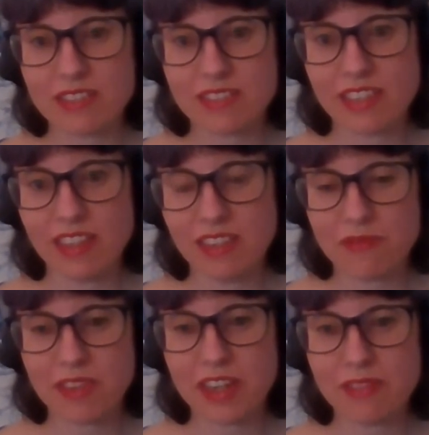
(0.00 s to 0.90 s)
still in
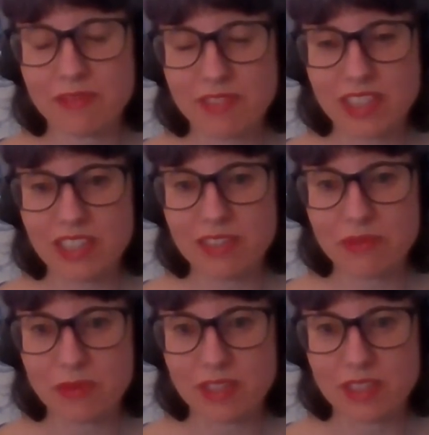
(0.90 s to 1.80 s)
favor of leave,
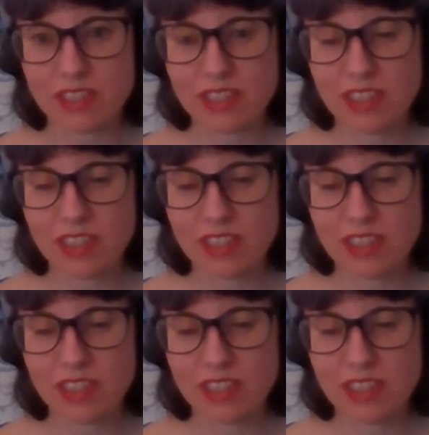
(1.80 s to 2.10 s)
or